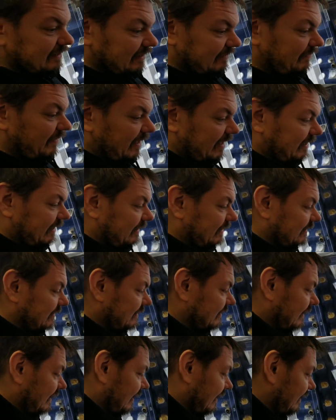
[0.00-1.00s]
and pennies.
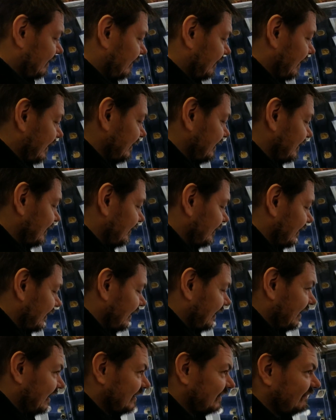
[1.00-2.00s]
Uh, the
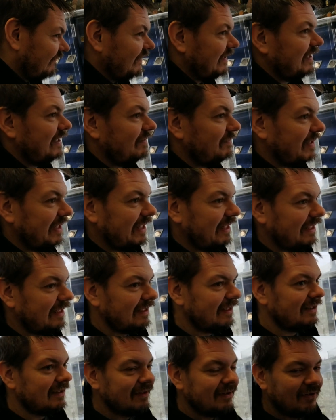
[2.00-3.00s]
1909 SVDB
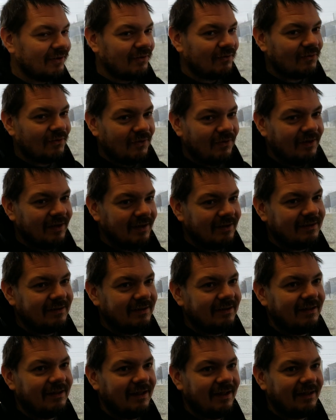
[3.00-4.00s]
roll
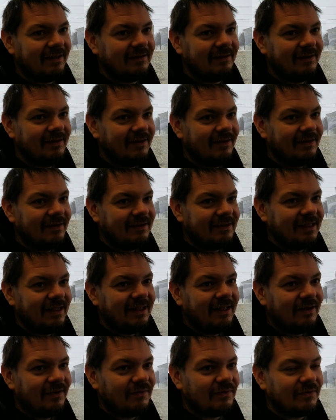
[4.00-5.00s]
hunting and
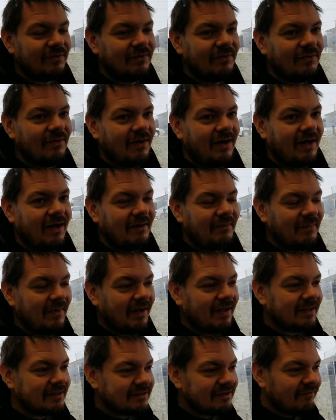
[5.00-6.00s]
digging through uh,
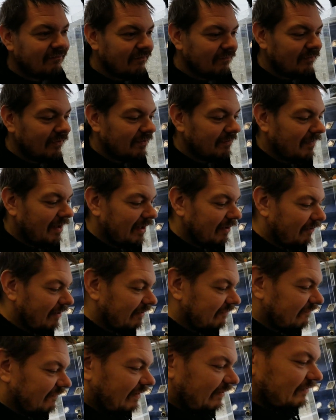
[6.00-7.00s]
buckets of them with my
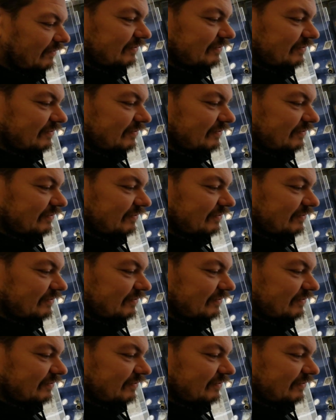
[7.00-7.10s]
grandfather.